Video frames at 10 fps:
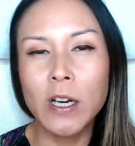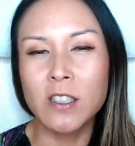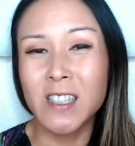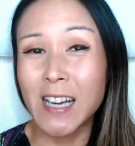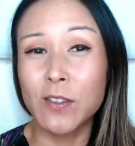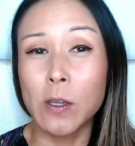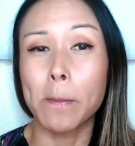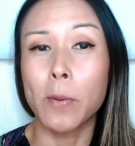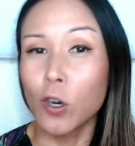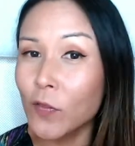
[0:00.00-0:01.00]
waiting to take the
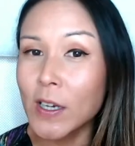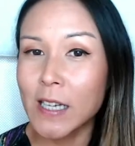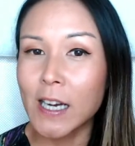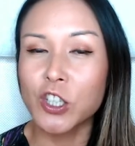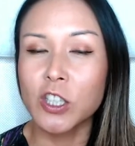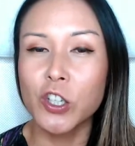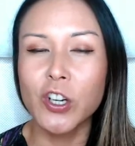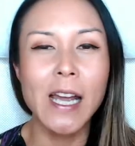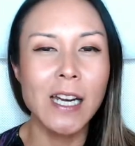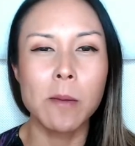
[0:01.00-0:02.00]
perfect action,
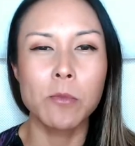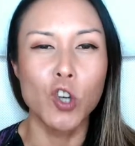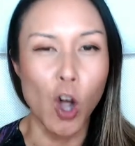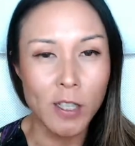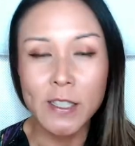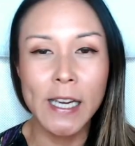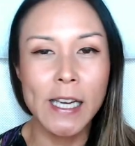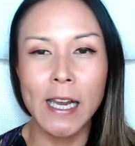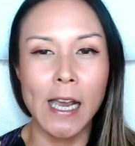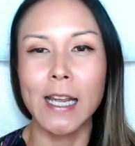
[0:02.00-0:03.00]
you're going to end up not
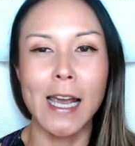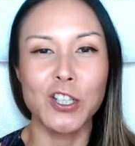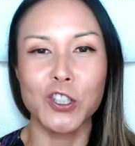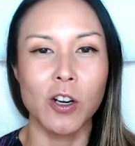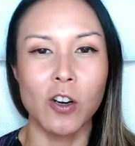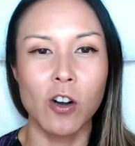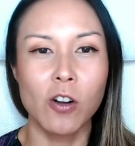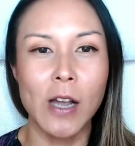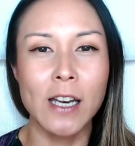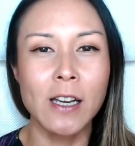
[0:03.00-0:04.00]
taking any action at
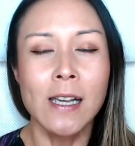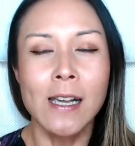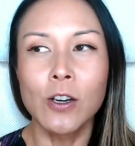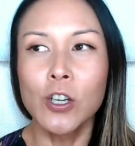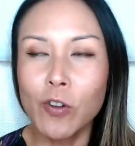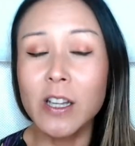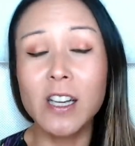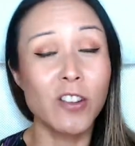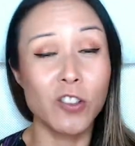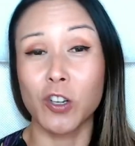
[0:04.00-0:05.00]
all. And you're really
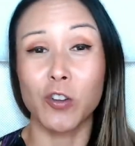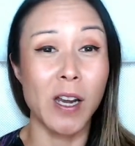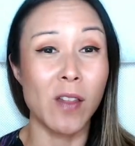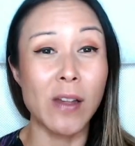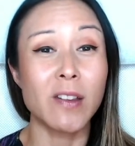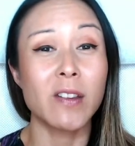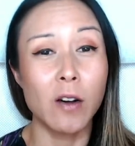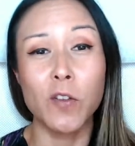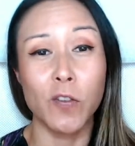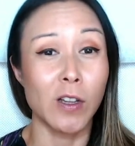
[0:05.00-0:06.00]
going to start creating that
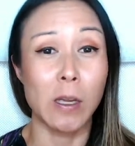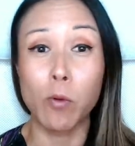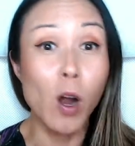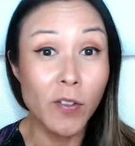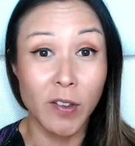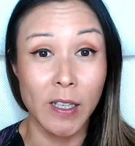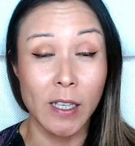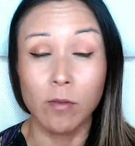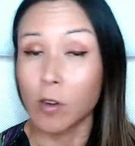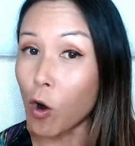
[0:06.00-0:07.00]
self fulfilling
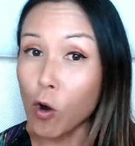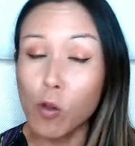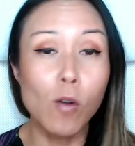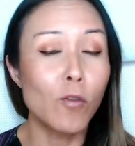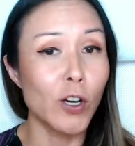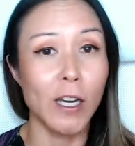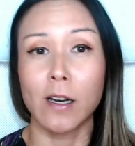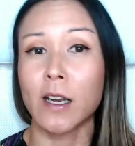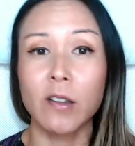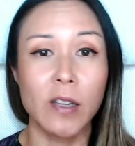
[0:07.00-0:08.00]
prophecy all over again,
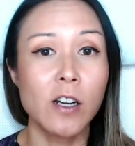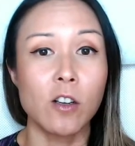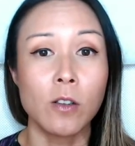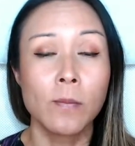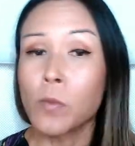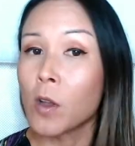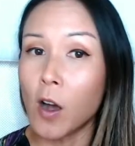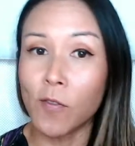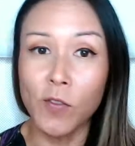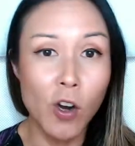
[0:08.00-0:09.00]
like a cycle
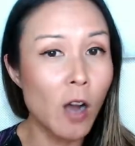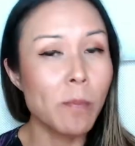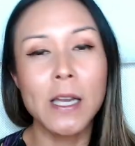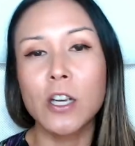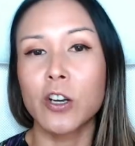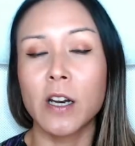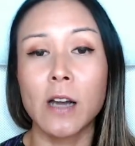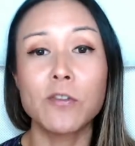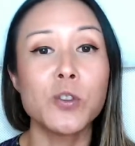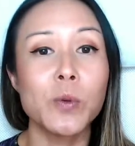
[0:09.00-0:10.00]
of not being good
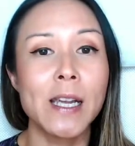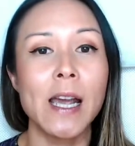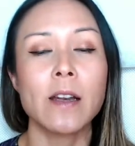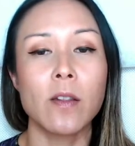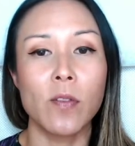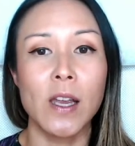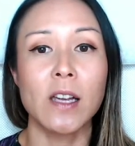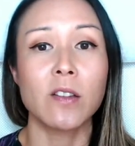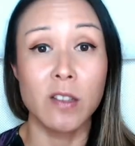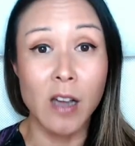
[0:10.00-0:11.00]
enough to get
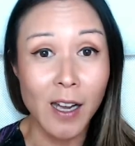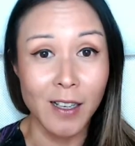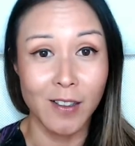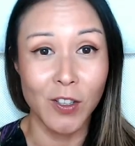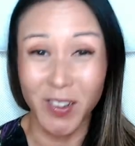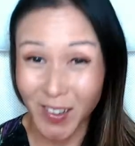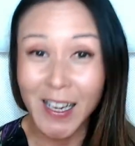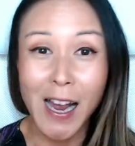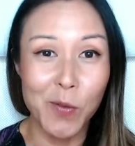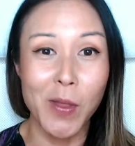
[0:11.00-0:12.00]
things done. You can
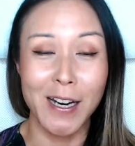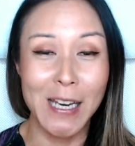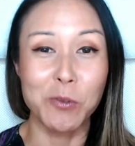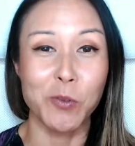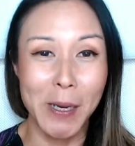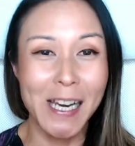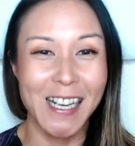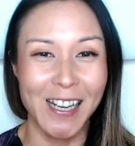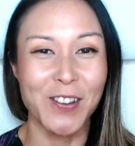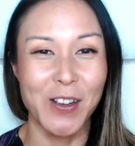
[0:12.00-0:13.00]
see how that keeps
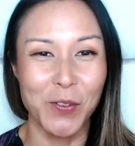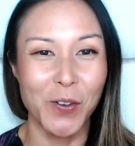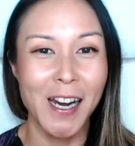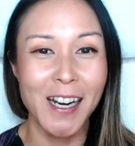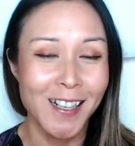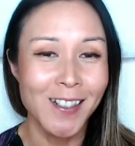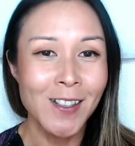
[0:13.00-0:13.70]
repeating itself, right?